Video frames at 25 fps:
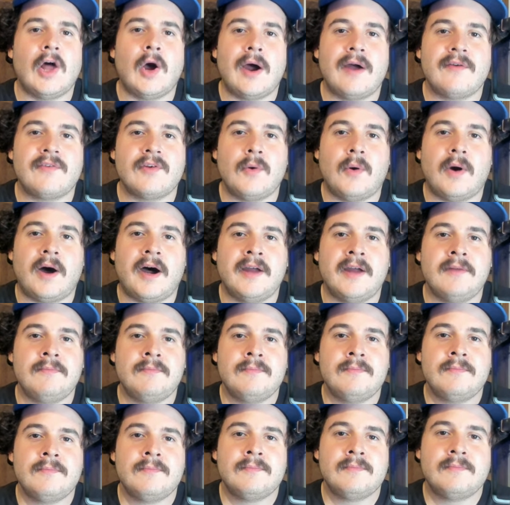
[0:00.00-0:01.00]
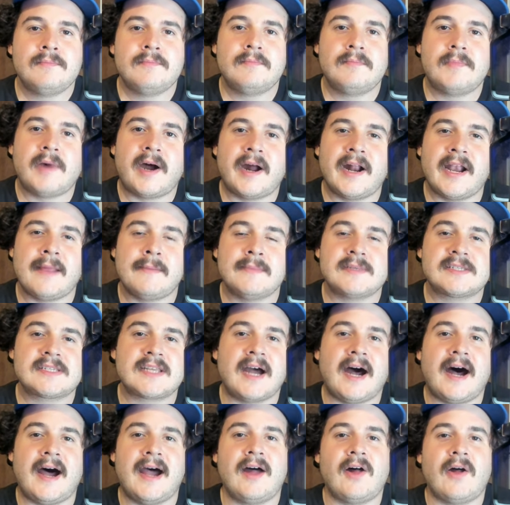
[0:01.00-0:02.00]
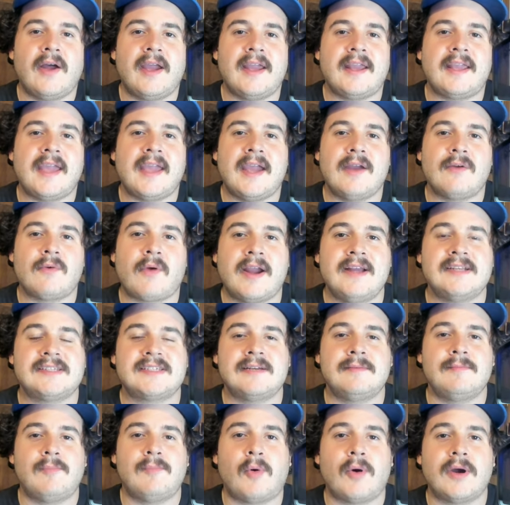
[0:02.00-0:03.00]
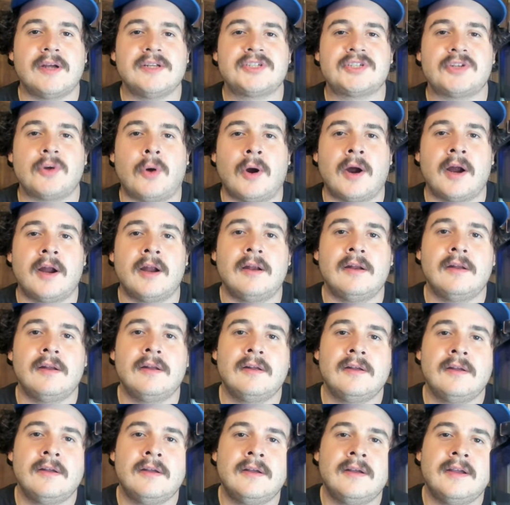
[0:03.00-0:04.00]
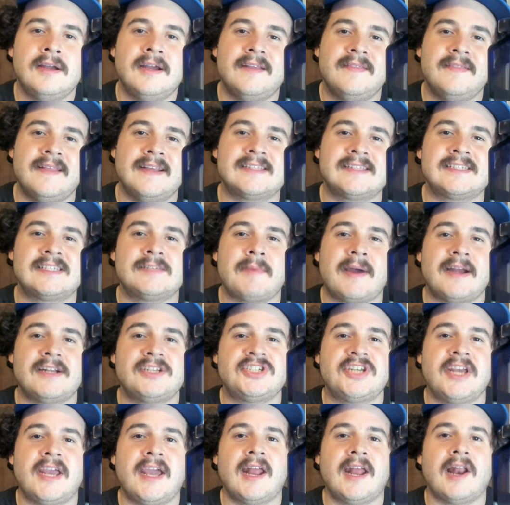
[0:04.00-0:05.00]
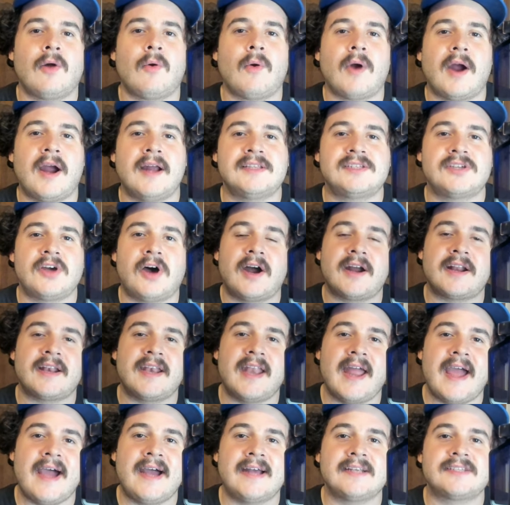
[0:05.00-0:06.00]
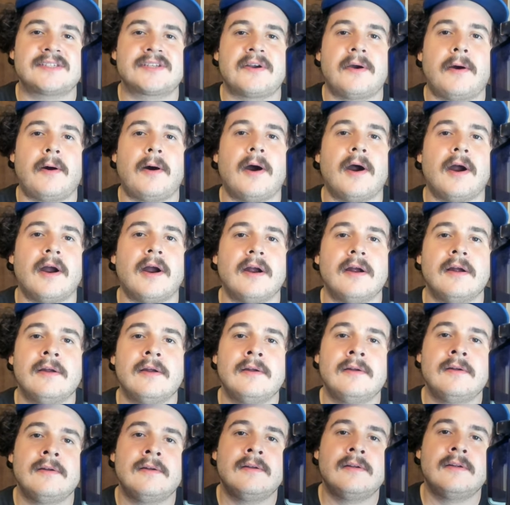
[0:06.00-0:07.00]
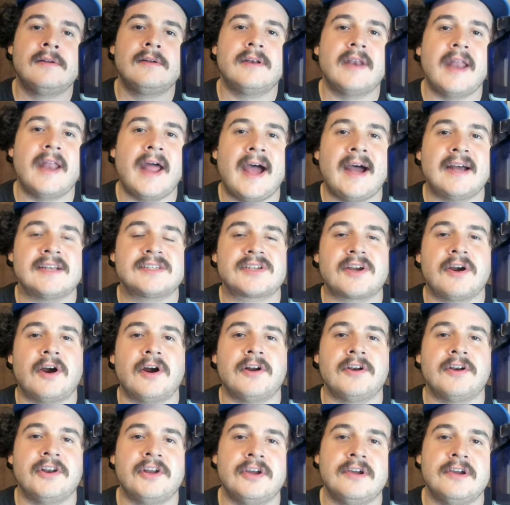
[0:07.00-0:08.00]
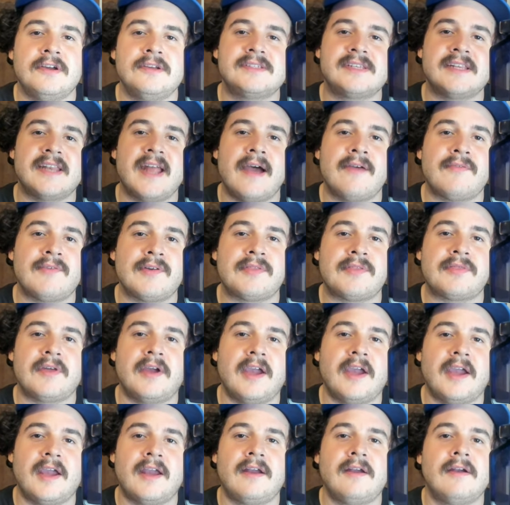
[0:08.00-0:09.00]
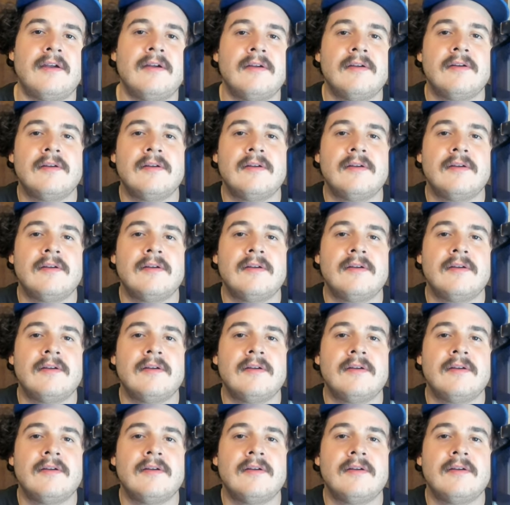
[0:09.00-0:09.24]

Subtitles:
everyone, my name is Kyle, aka Racing Boy Short, and this is my channel where I talk NASCAR, NASCAR news and everything